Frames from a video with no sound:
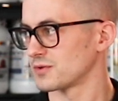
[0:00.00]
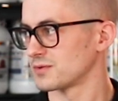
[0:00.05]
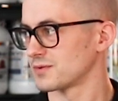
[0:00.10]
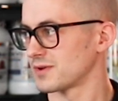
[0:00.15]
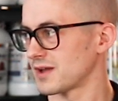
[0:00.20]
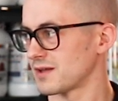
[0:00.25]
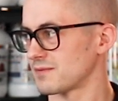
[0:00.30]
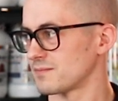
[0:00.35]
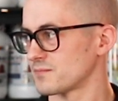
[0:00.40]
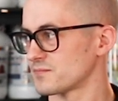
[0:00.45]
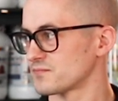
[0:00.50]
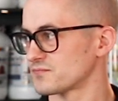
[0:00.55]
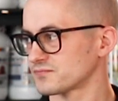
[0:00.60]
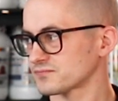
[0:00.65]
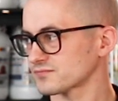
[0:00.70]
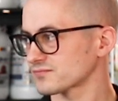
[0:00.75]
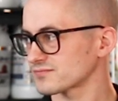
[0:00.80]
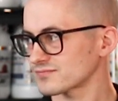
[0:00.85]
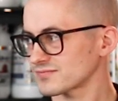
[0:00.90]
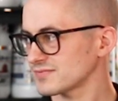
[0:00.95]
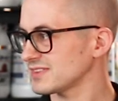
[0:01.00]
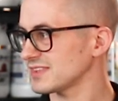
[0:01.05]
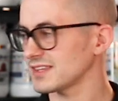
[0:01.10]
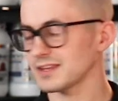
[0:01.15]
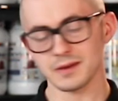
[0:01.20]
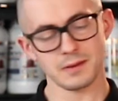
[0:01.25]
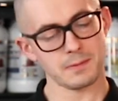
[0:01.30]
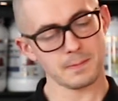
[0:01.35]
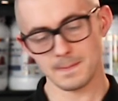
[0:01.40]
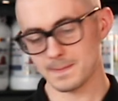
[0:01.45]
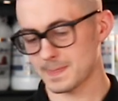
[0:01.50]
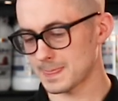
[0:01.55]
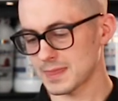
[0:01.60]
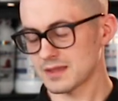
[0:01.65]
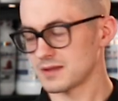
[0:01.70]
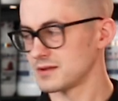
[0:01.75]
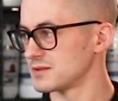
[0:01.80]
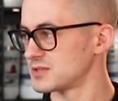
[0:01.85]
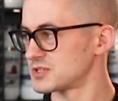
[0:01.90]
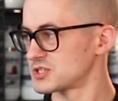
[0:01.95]
So don't talk about
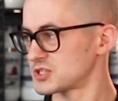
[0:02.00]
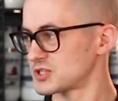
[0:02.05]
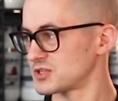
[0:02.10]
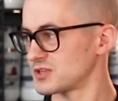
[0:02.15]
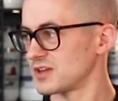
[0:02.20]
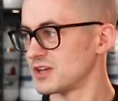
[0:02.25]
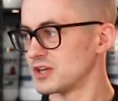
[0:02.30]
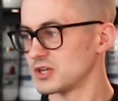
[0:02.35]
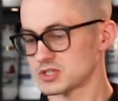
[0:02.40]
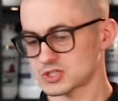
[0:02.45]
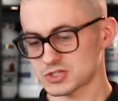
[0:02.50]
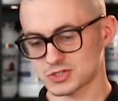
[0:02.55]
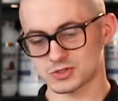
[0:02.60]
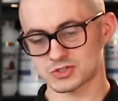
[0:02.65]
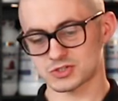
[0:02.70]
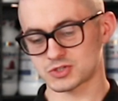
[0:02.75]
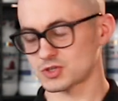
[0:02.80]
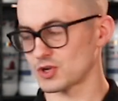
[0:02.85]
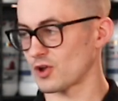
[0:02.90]
concentrate on the ones you can measure.